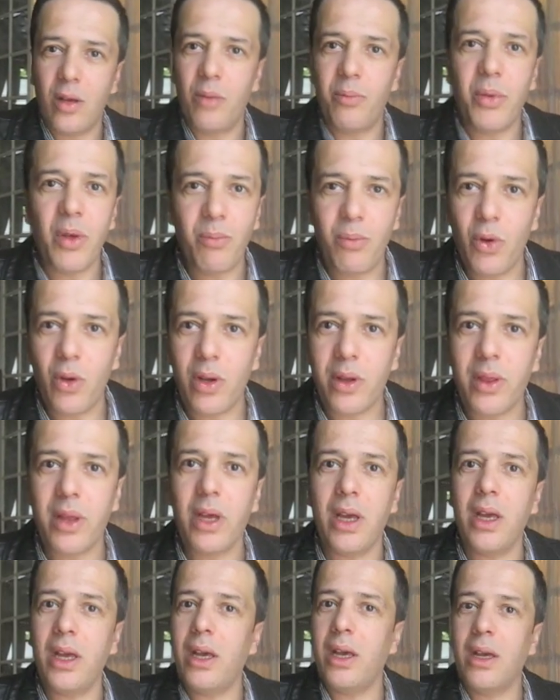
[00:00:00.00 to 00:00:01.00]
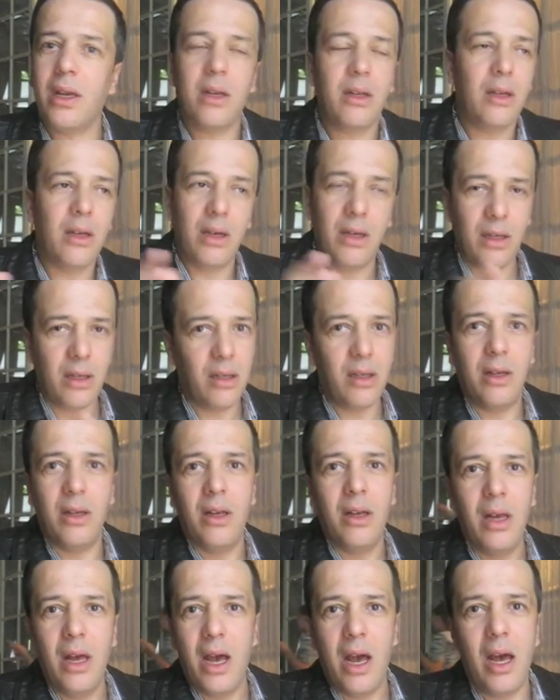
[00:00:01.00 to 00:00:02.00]
people think,
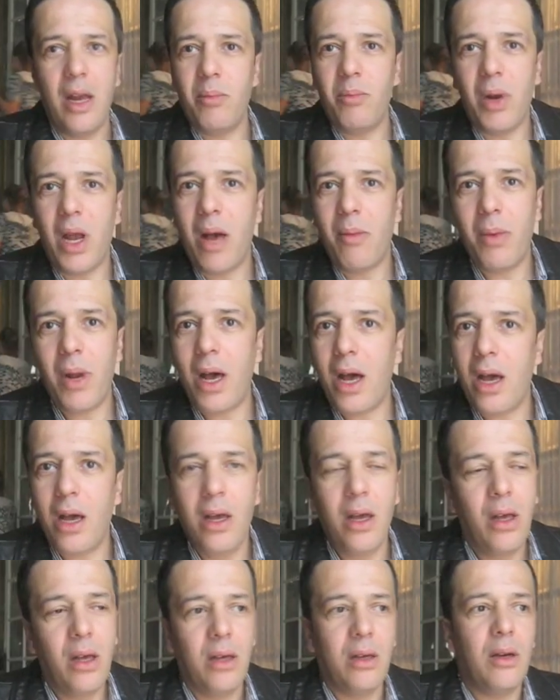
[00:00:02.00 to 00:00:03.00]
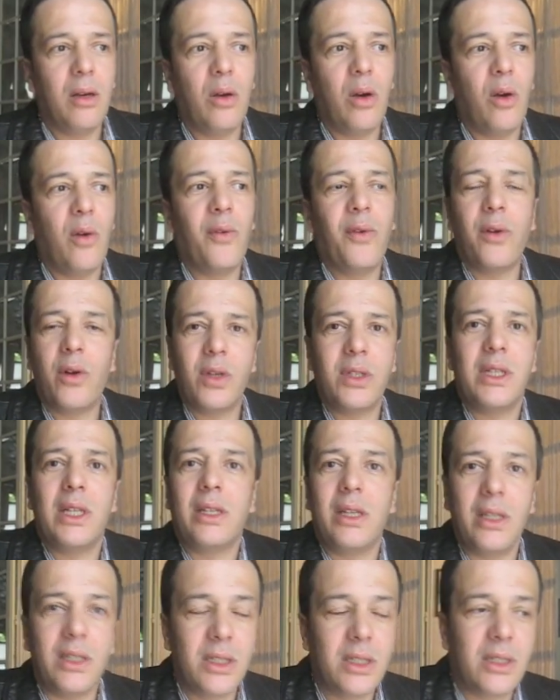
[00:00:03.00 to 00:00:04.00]
and blah blah. Of course, that
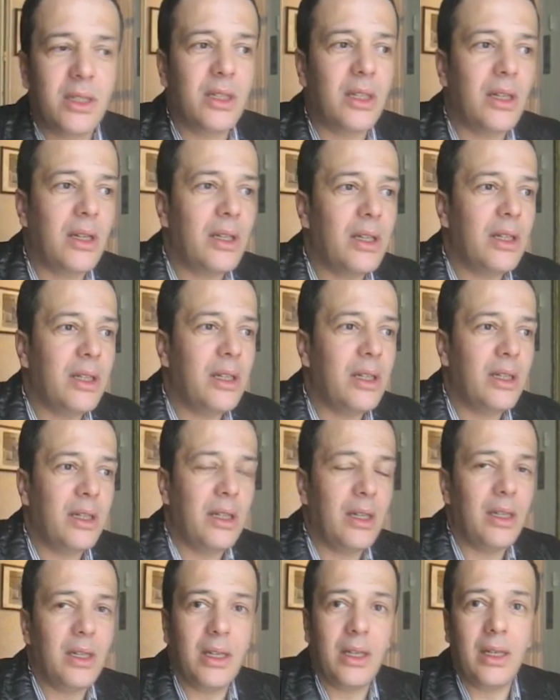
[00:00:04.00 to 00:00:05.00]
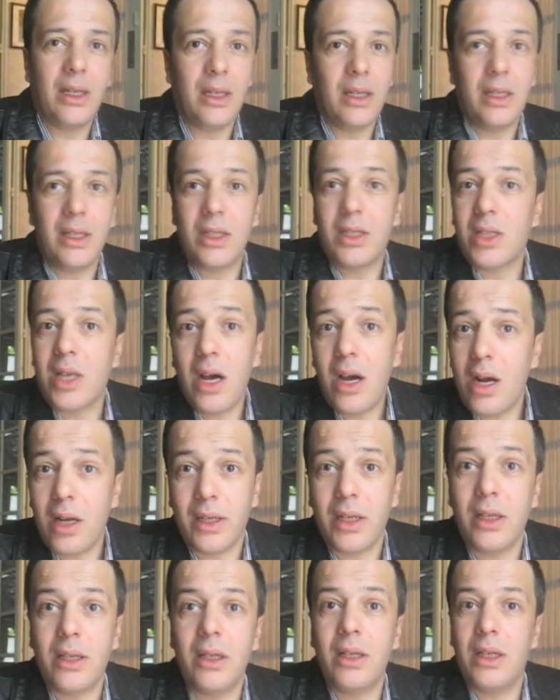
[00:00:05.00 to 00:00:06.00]
it's hard.
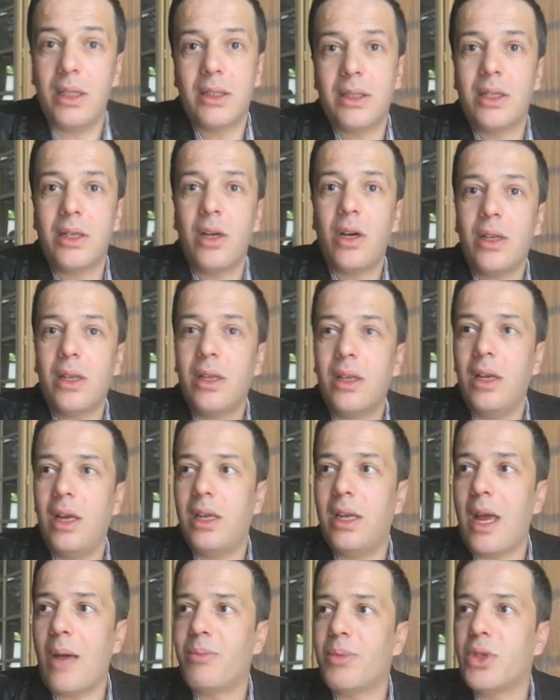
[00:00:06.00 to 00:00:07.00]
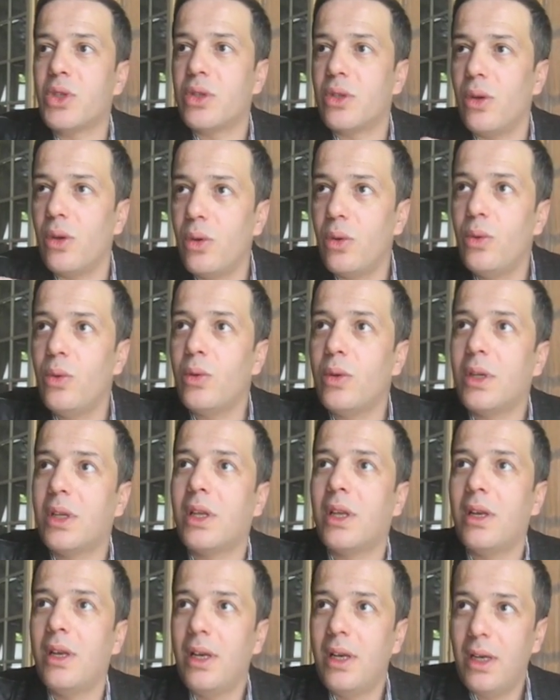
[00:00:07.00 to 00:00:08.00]
It's not an
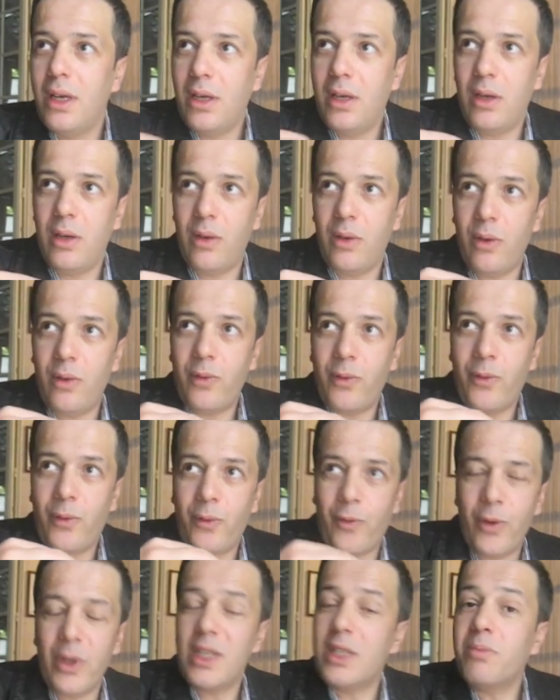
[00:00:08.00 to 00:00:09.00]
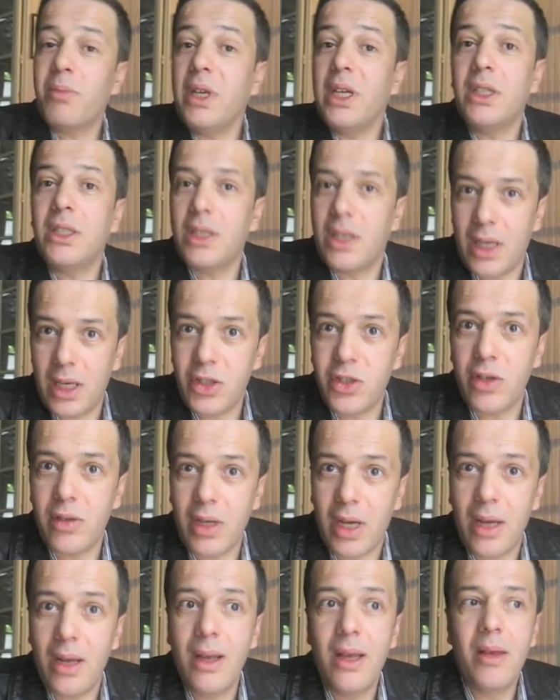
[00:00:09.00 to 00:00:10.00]
absolute free speech in
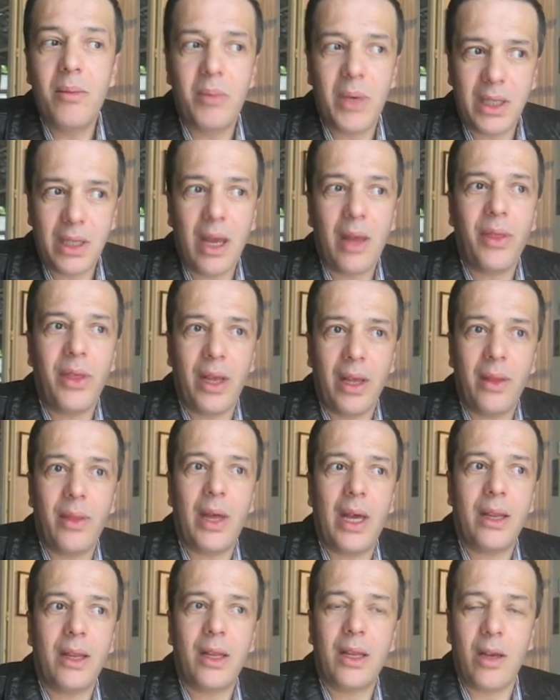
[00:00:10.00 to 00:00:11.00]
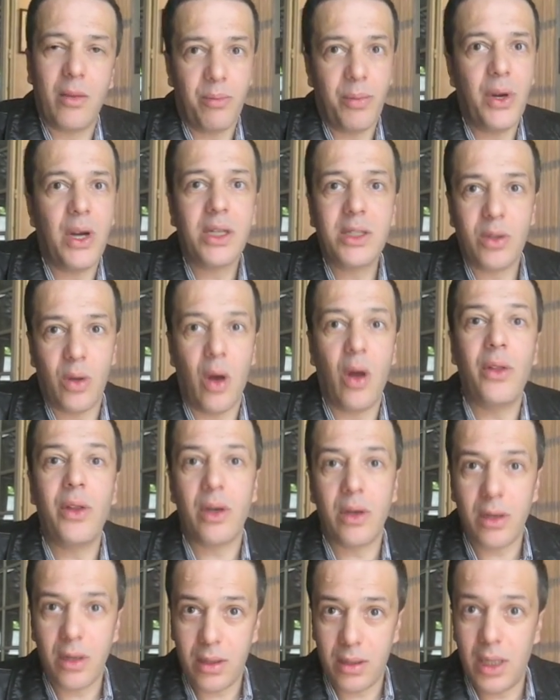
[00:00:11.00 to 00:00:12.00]
Algeria, but I think that compared to other